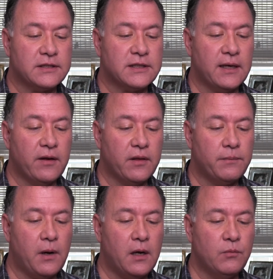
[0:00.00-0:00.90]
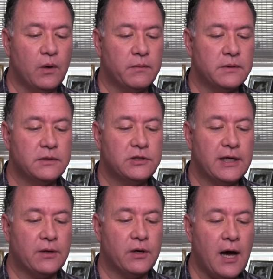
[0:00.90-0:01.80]
son of the bondwoman
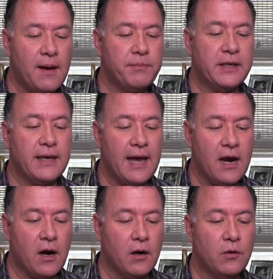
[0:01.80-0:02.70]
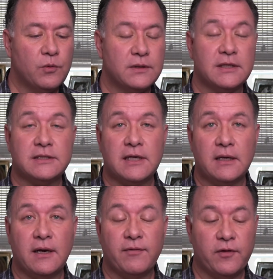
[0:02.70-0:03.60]
shall not be heir with the
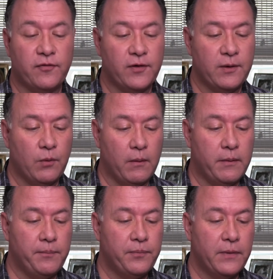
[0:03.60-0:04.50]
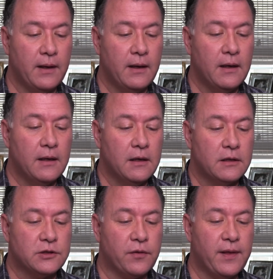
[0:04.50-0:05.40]
son of the free woman.
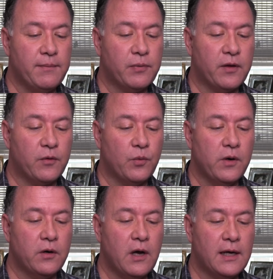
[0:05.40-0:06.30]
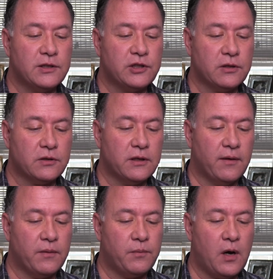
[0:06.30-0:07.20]
So then, brethren, we are not children
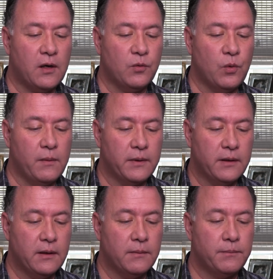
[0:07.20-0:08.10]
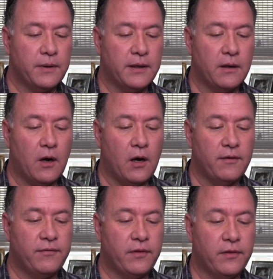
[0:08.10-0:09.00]
of the bondwoman, but
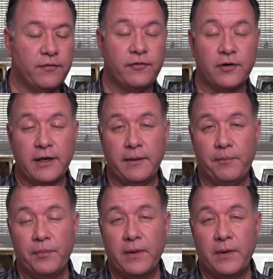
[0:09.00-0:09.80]
of the free.